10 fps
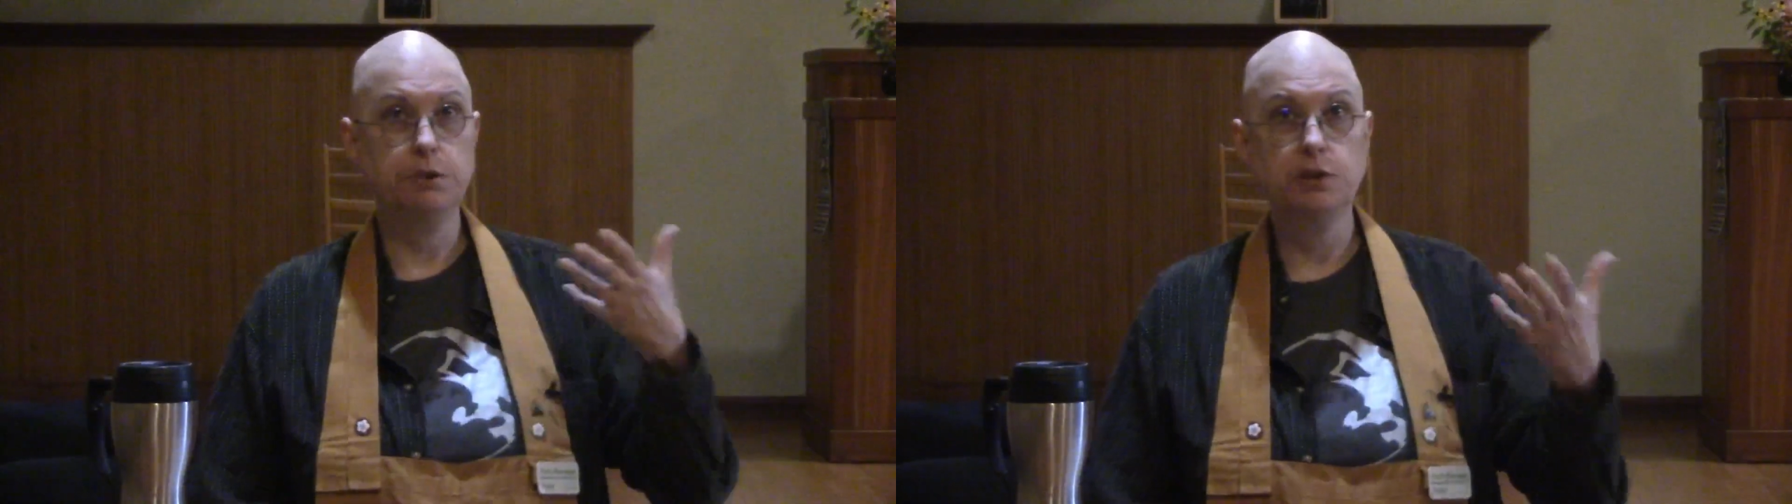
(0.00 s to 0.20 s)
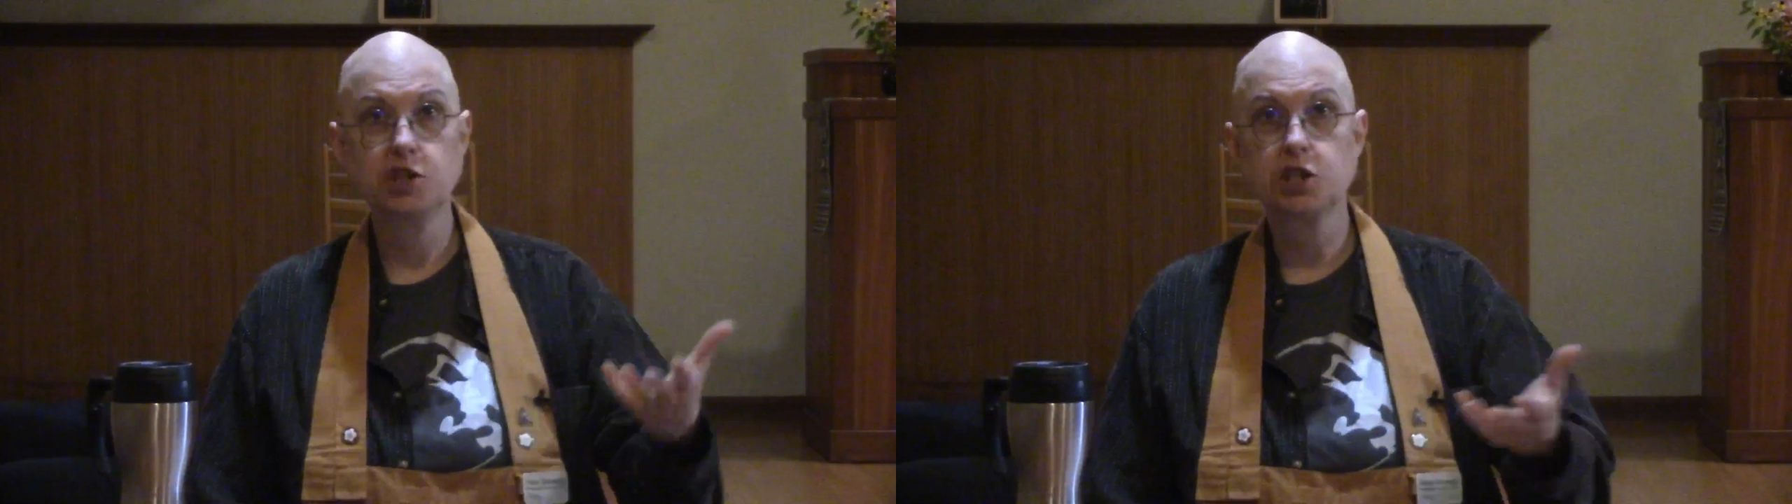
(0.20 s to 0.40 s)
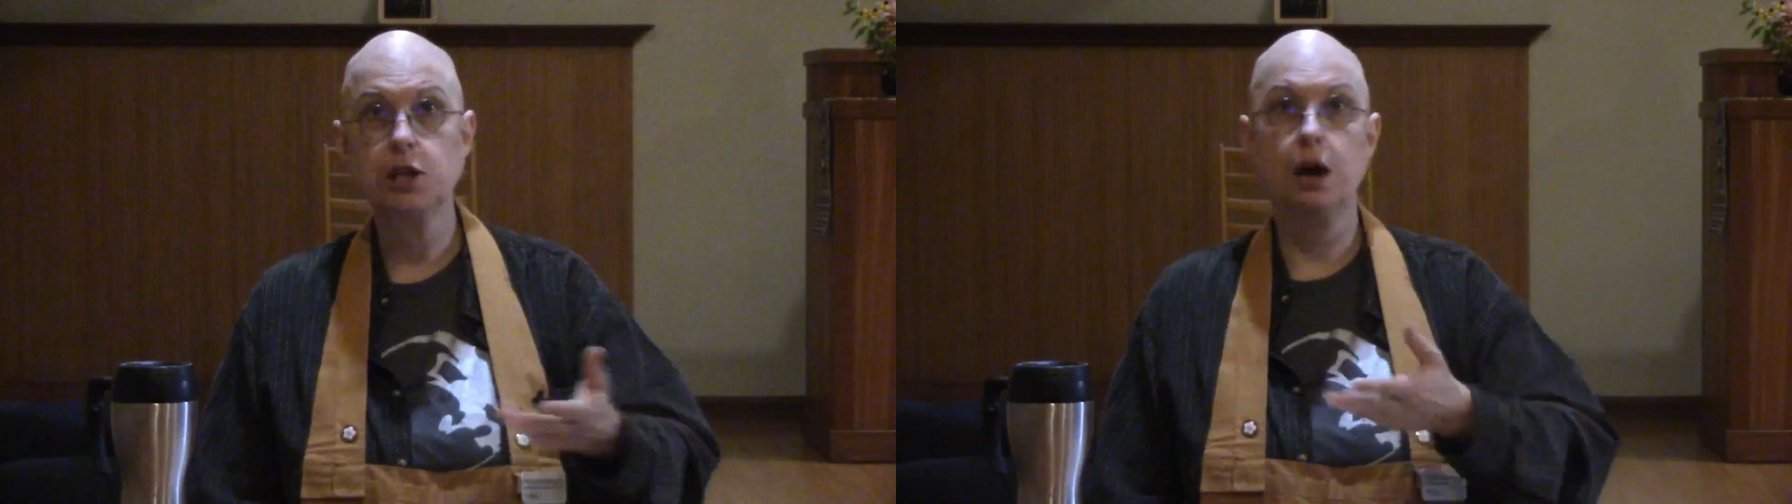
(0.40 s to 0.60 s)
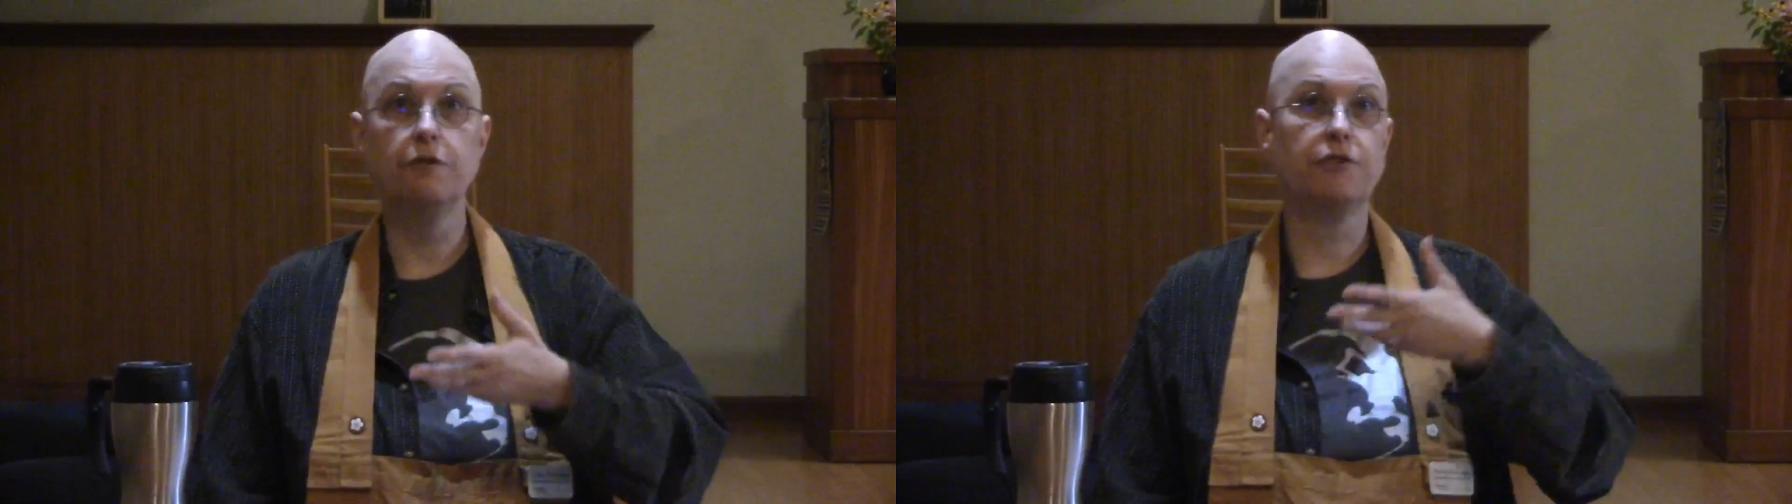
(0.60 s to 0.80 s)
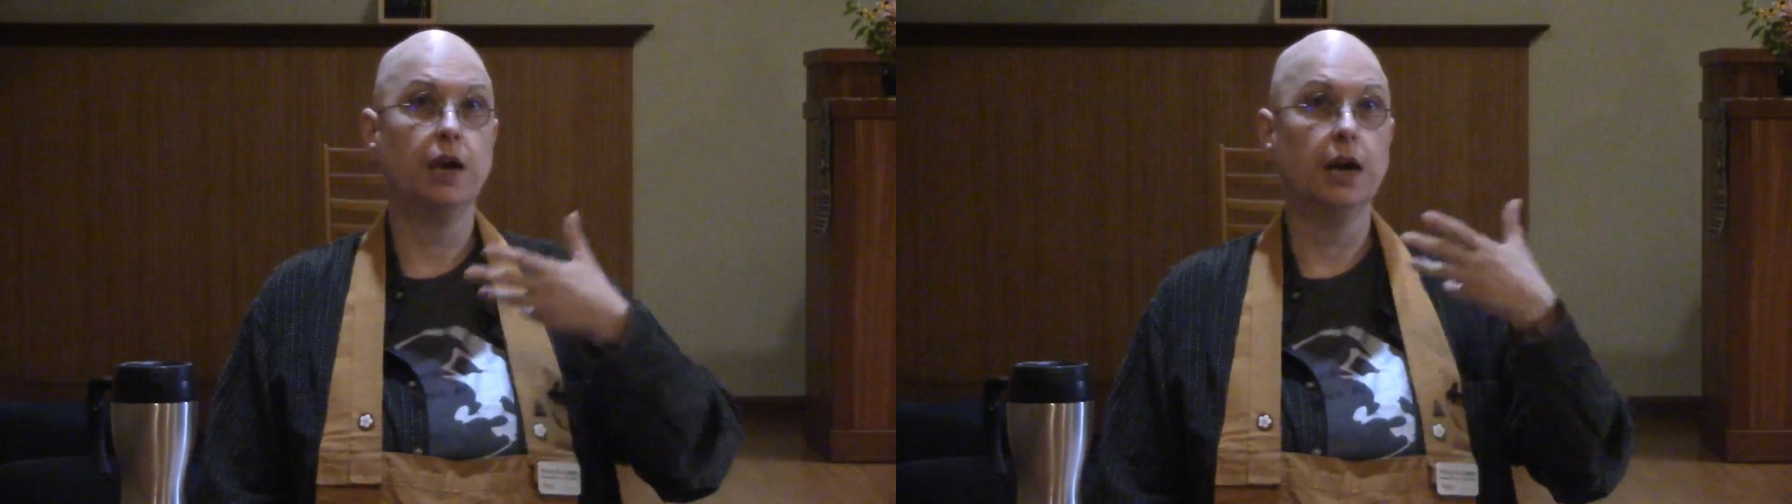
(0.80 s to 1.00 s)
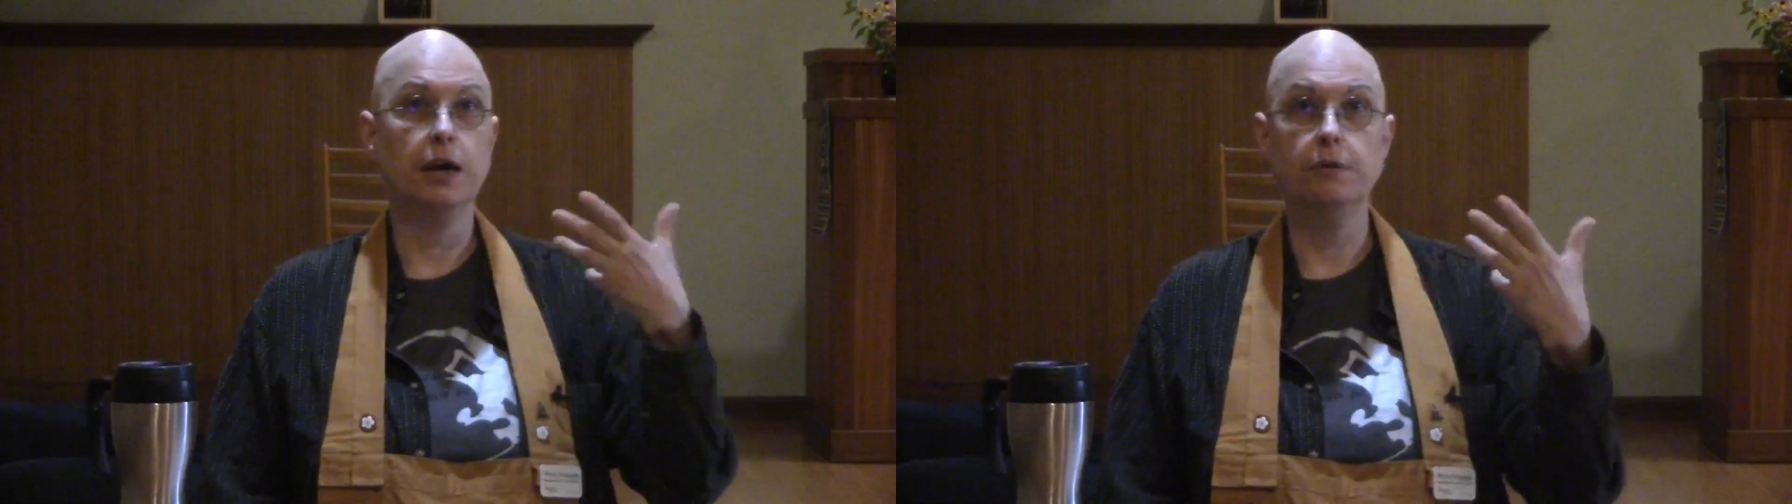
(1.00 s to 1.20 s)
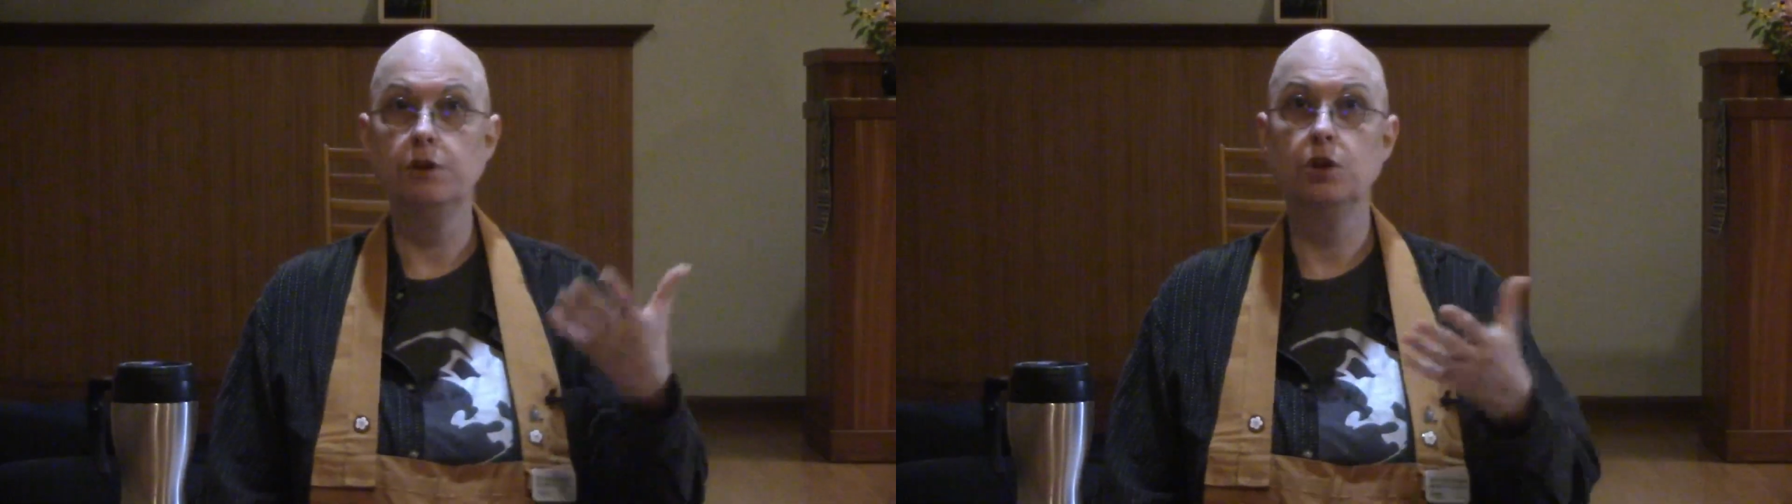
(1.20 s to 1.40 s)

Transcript: build stuff and